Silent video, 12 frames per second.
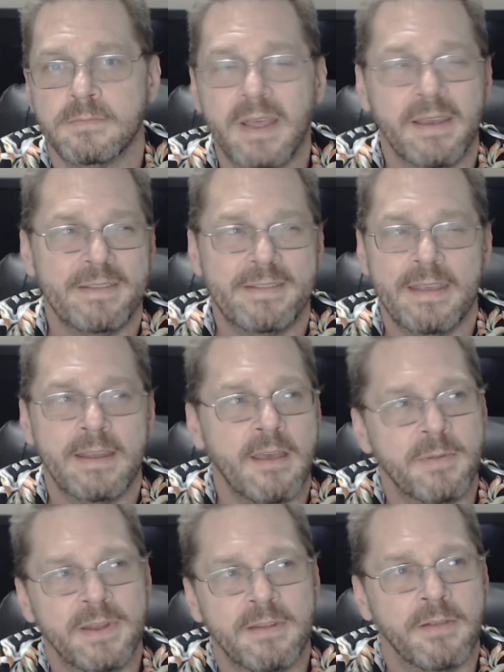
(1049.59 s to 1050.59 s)
Like I said,
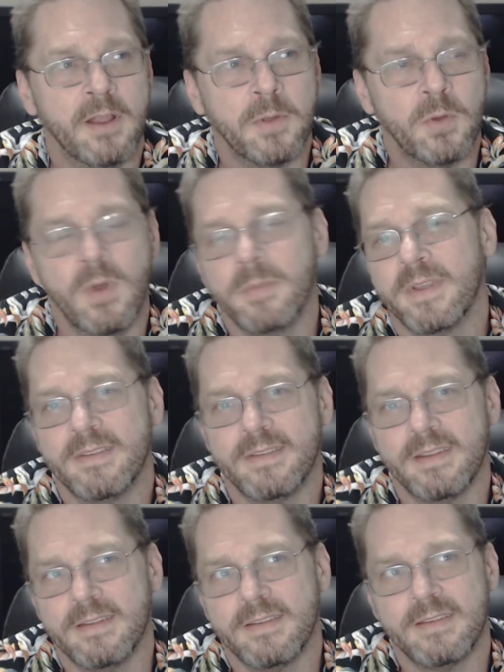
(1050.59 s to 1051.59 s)
I've been developing websites
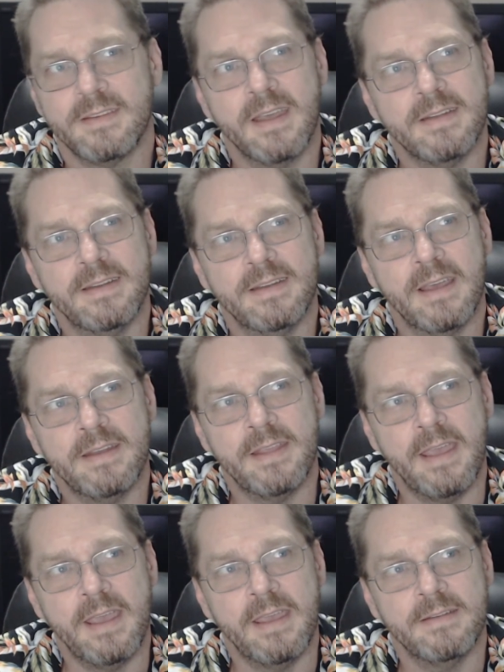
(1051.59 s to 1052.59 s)
since
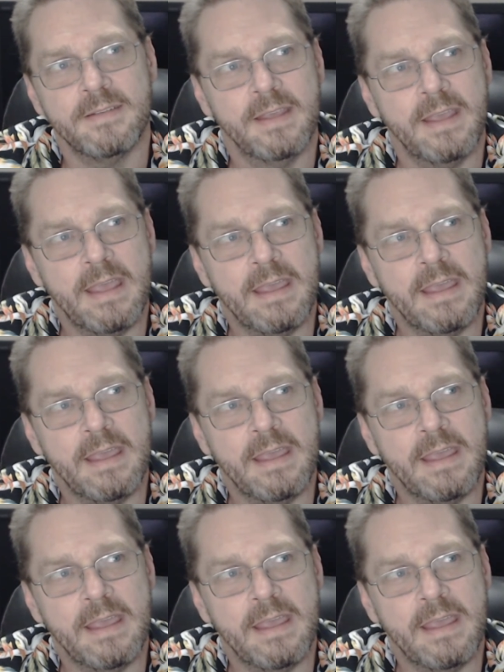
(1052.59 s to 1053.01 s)
1998,